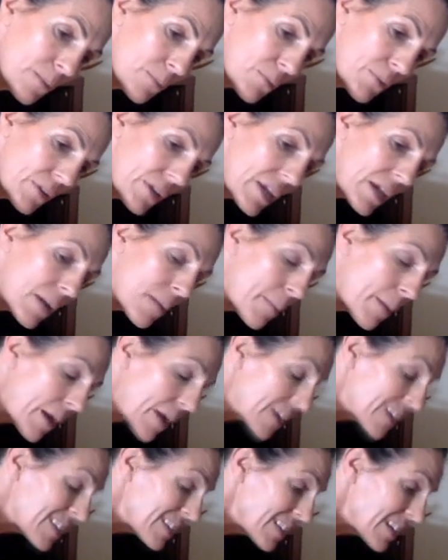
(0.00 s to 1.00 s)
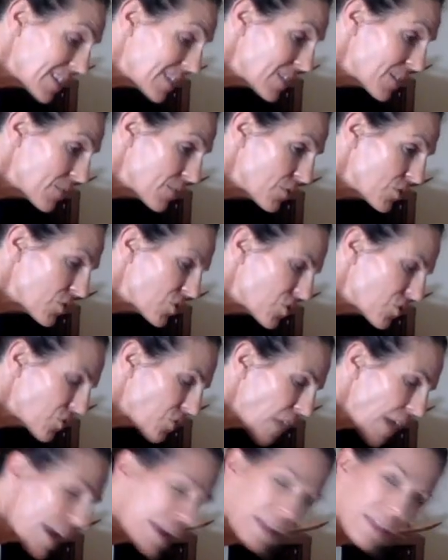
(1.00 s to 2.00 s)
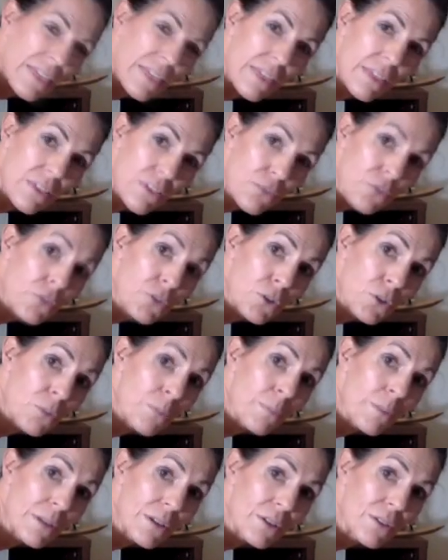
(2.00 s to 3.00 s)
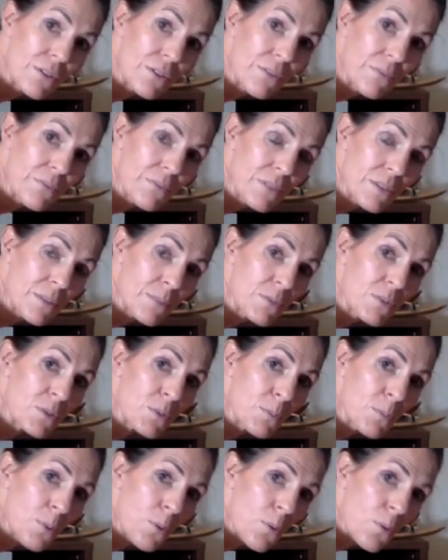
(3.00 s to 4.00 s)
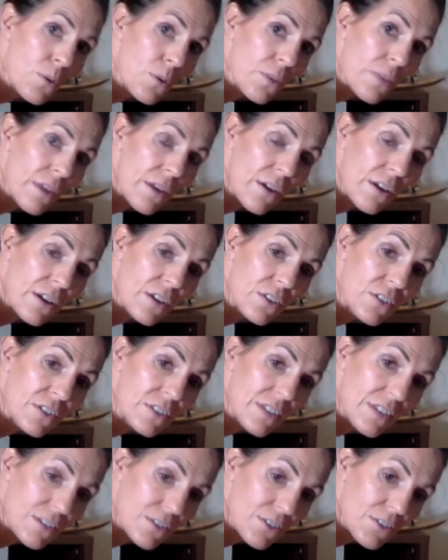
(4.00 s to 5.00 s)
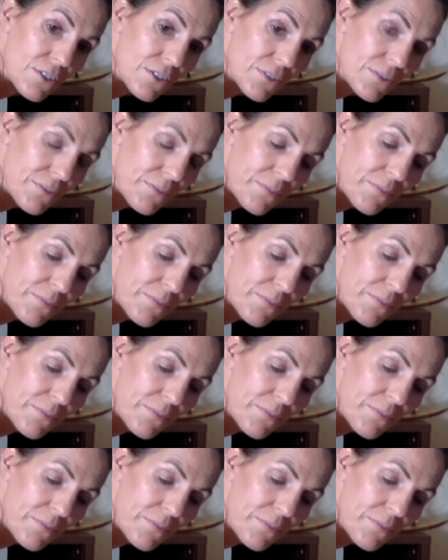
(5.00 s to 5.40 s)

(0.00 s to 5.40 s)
Bringing about a sense of strength through your middle, some support there at your center.